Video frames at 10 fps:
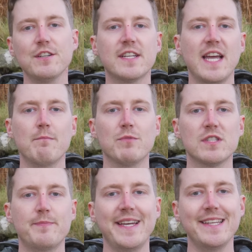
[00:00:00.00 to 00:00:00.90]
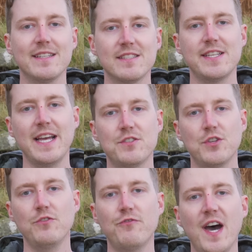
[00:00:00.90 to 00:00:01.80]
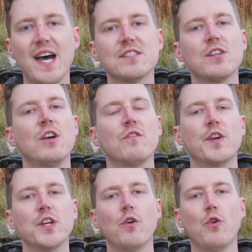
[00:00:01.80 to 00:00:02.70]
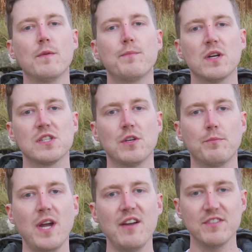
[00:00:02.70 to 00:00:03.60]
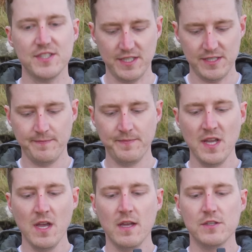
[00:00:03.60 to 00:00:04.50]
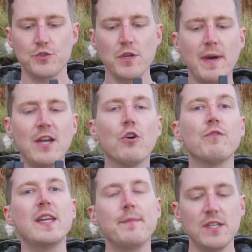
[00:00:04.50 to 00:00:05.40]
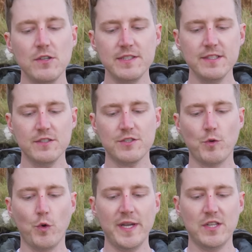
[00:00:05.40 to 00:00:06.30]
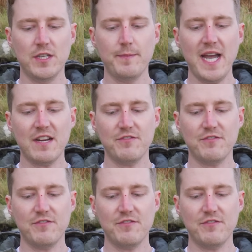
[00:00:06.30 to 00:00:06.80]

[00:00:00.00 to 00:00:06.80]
your gimbal speed set too fast for your own personal preferences. So you might already be using the scroll wheel in the back